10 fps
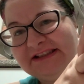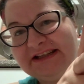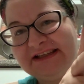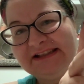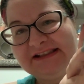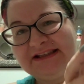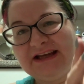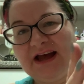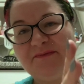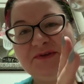just,
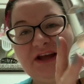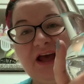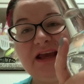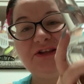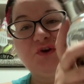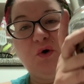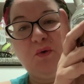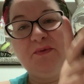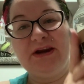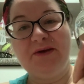I'm dying to
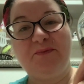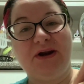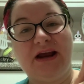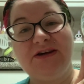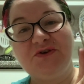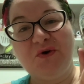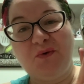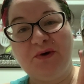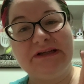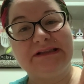open it, but I know
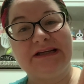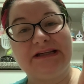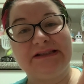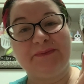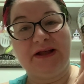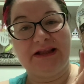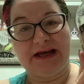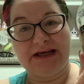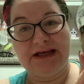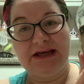what it's gonna smell
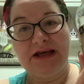like.